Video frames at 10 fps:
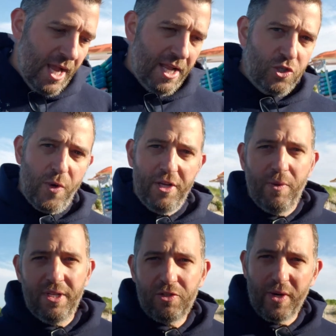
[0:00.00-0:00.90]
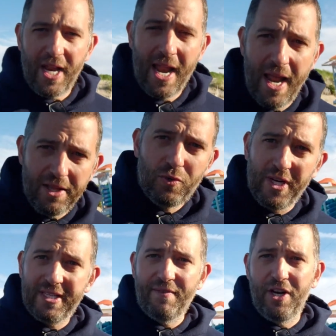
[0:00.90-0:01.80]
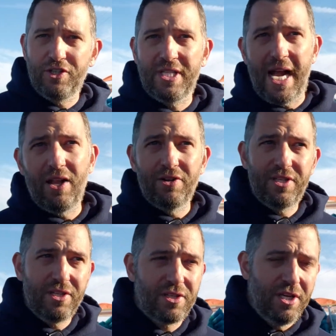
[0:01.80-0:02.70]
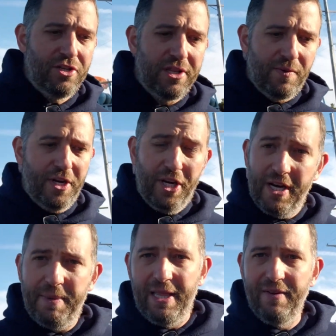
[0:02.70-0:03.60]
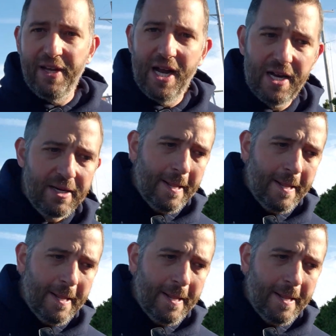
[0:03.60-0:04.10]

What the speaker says: And $2,700 is what you're going to be living on.